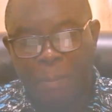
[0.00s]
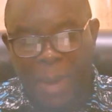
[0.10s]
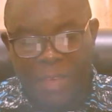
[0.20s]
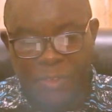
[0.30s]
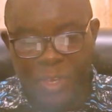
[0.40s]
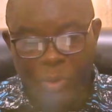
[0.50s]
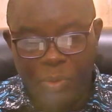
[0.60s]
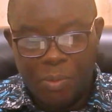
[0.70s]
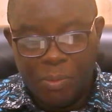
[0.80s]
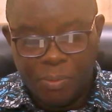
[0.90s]

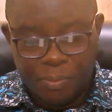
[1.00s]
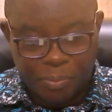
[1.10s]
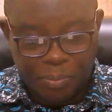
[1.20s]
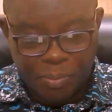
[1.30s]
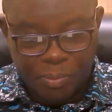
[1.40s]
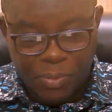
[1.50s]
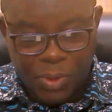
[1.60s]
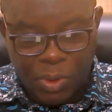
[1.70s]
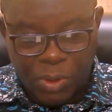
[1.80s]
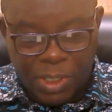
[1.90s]
Matthew
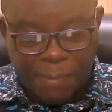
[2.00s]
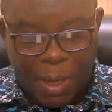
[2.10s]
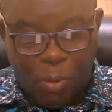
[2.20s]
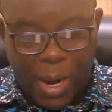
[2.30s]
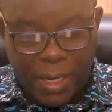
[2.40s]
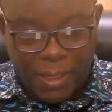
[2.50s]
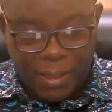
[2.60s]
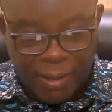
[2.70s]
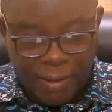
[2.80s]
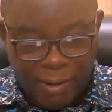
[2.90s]
chapter 1,
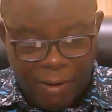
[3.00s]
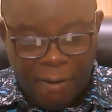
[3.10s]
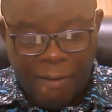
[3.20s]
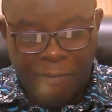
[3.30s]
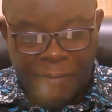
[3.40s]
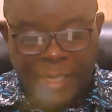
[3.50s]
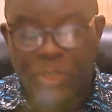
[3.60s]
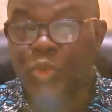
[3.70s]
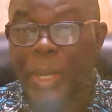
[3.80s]
verse